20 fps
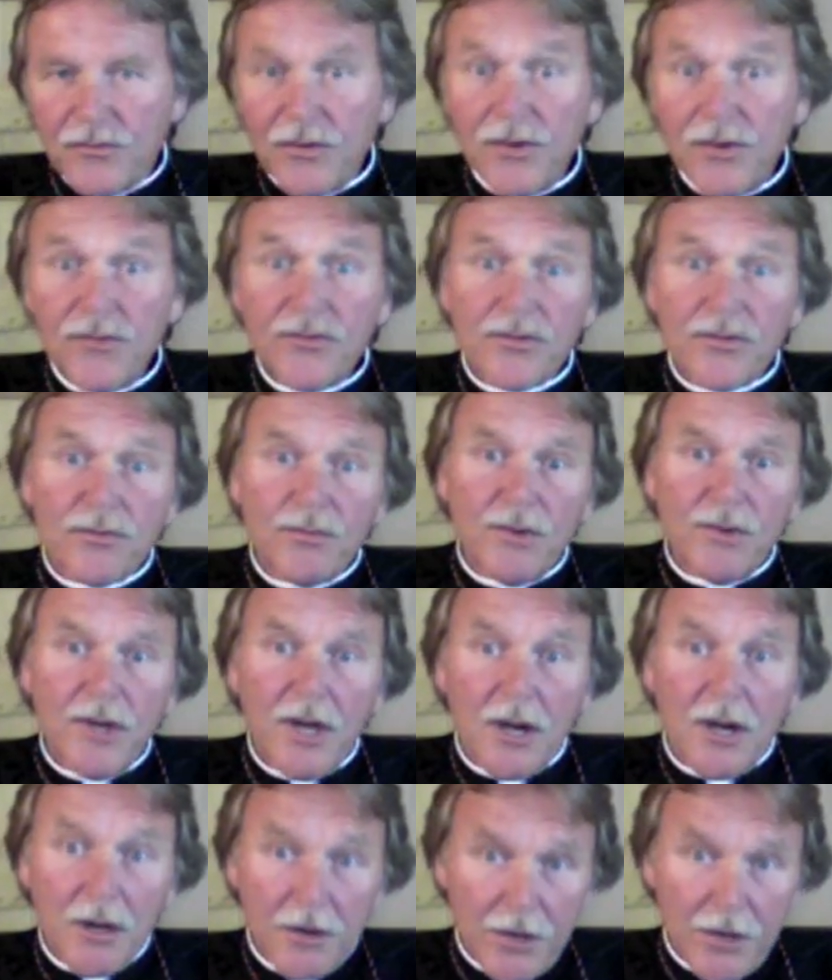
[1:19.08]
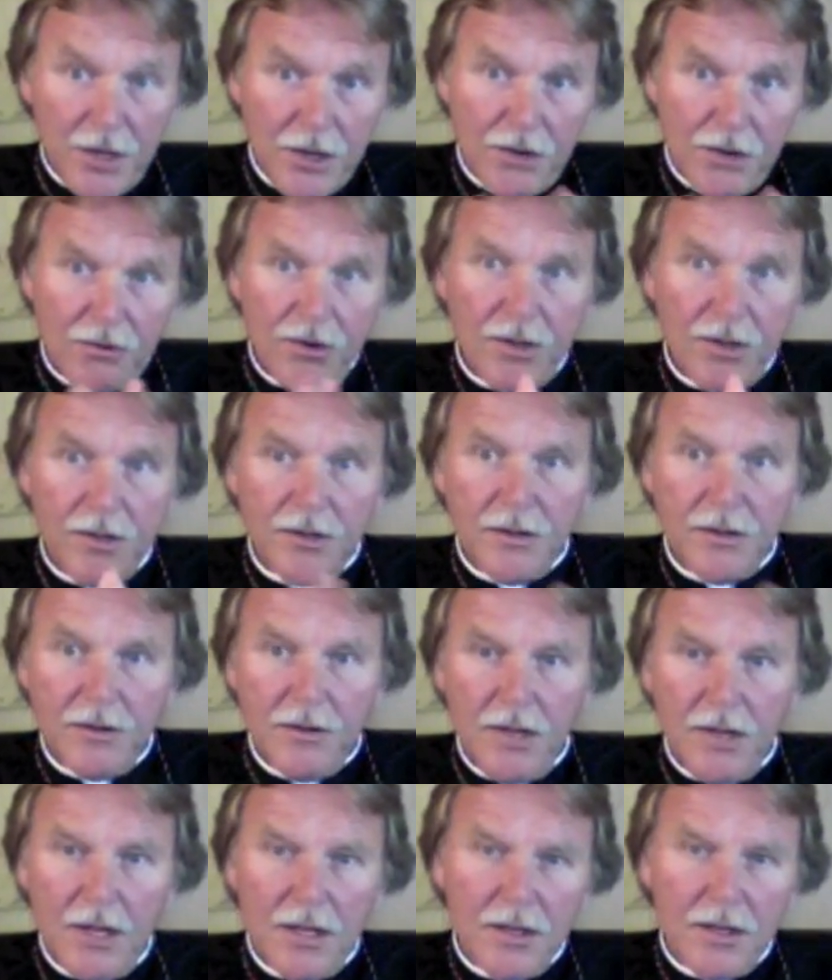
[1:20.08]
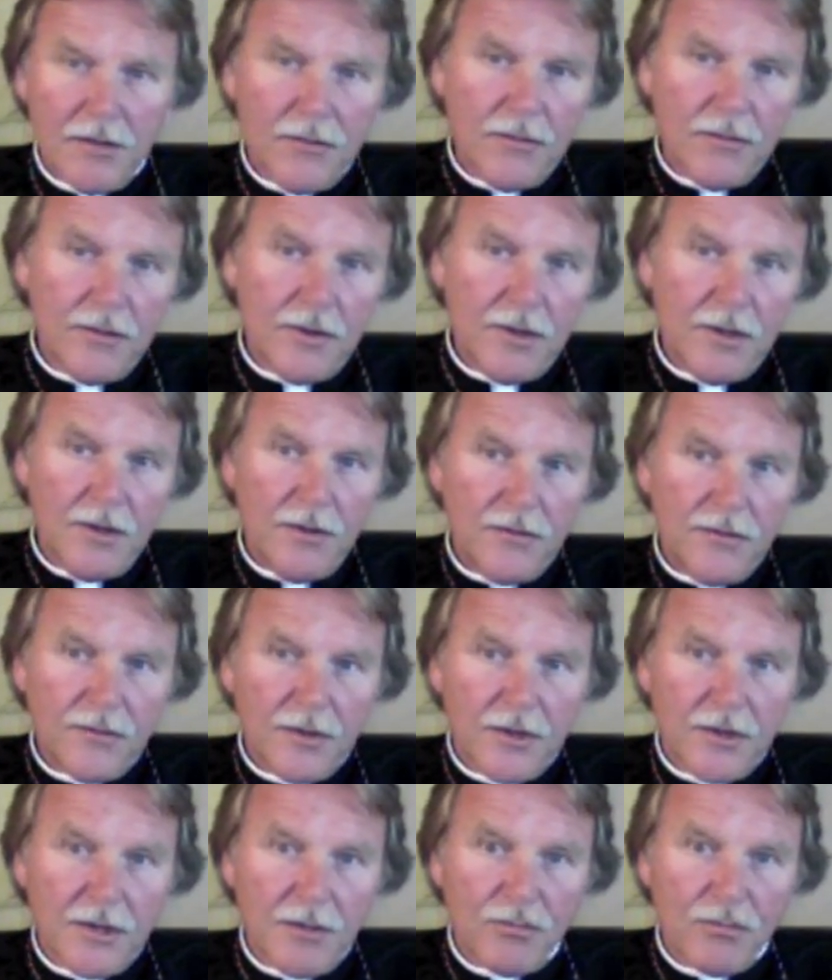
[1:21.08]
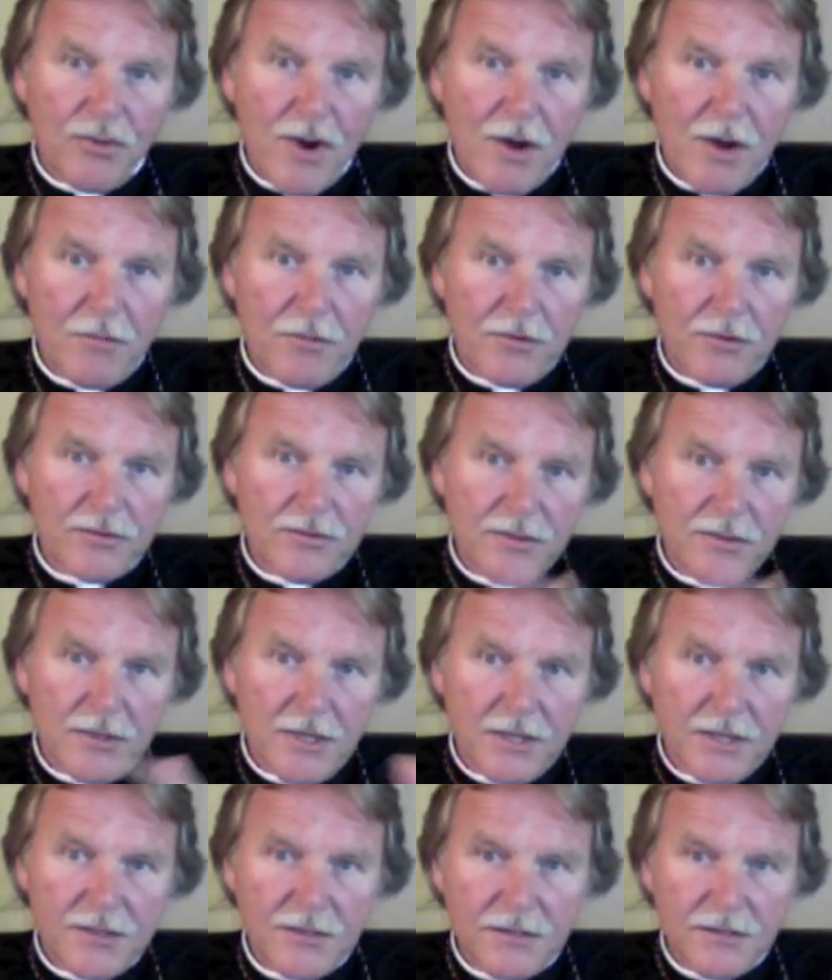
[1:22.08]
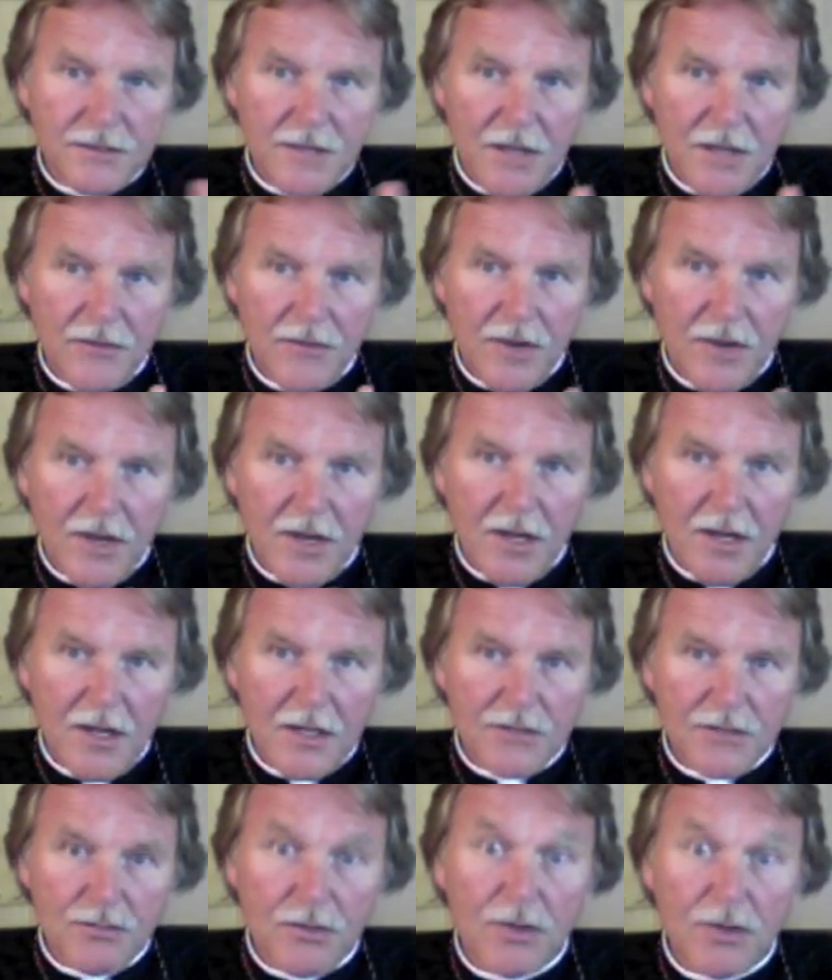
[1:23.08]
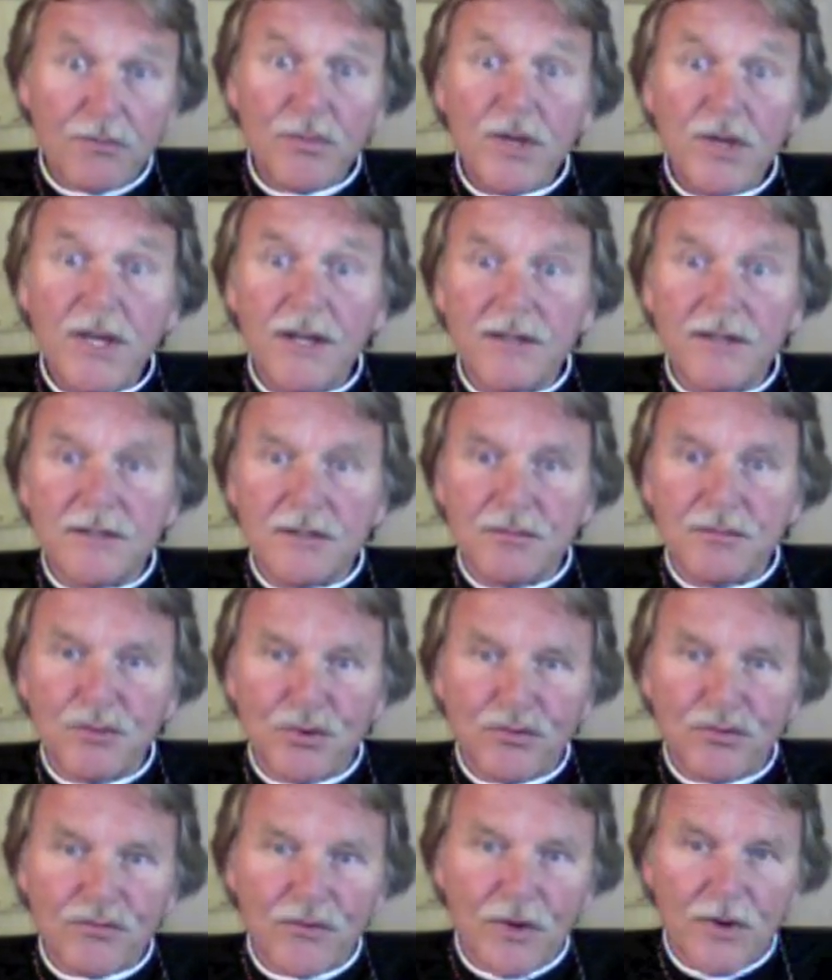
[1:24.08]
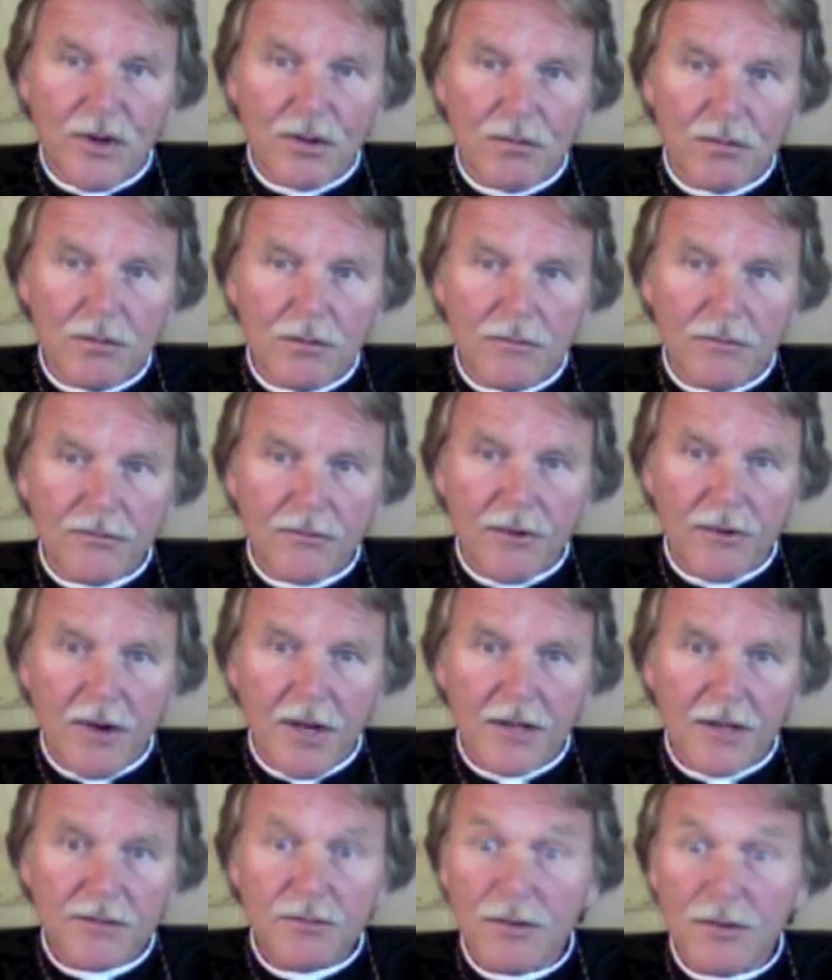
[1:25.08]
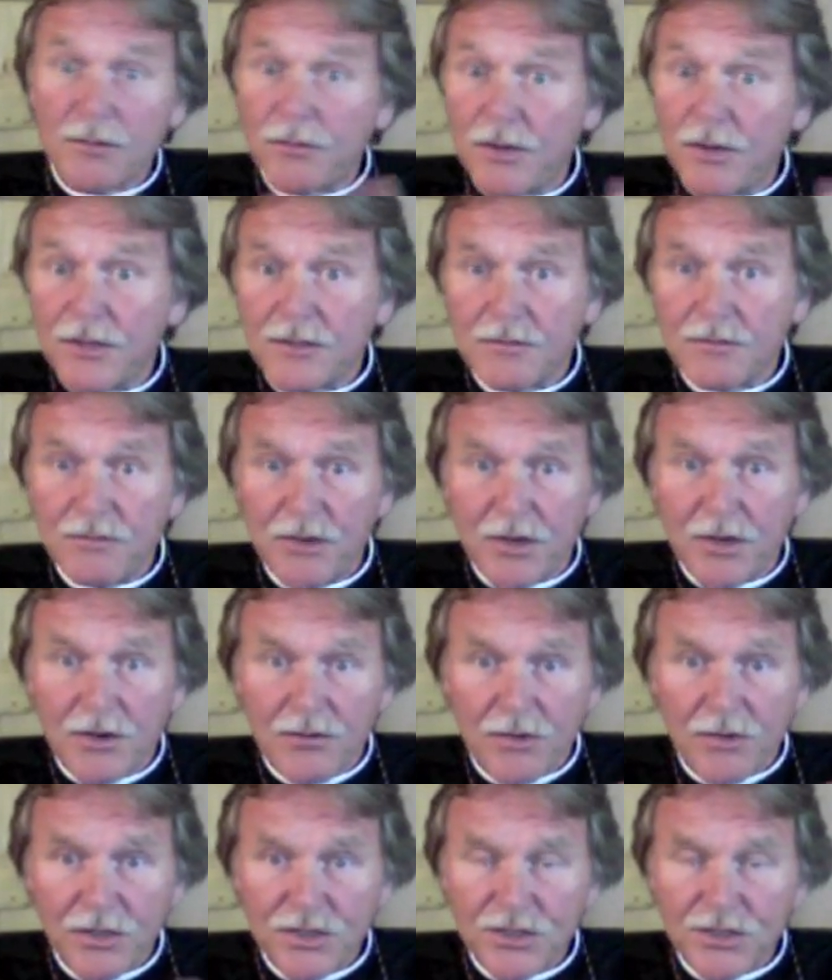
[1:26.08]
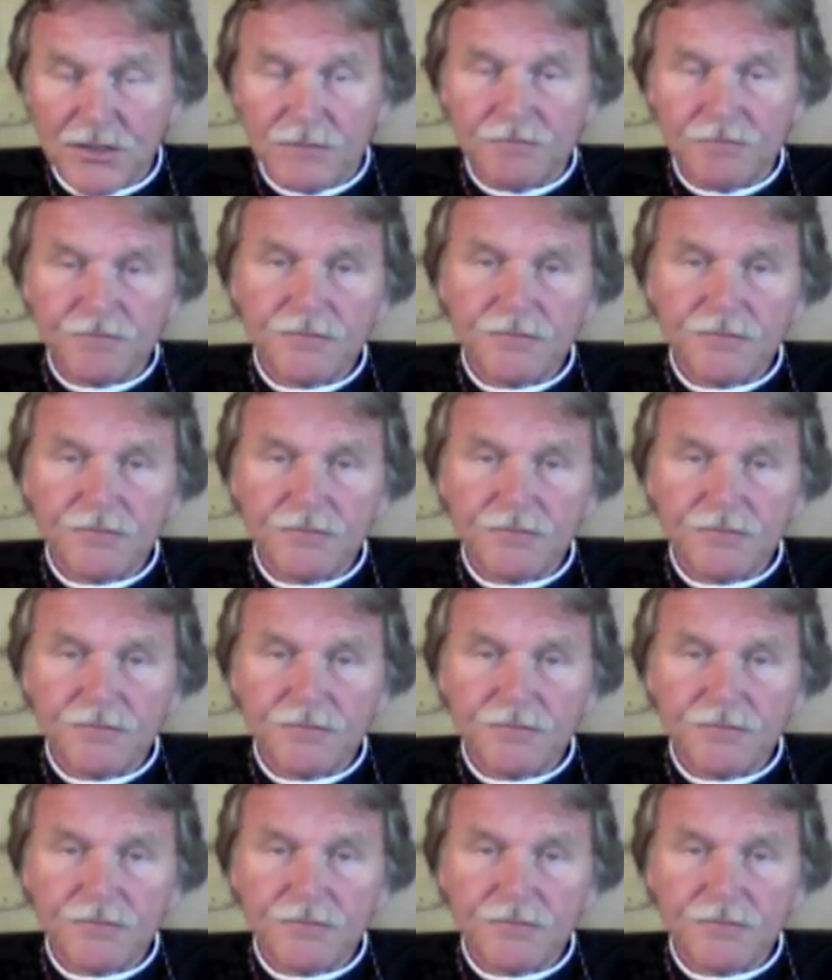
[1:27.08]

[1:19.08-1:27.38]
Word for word: Easter, we are hearing in the Sunday propers, the lessons, and the collects, what it means to be a follower of Christ, what it means to be a Christian.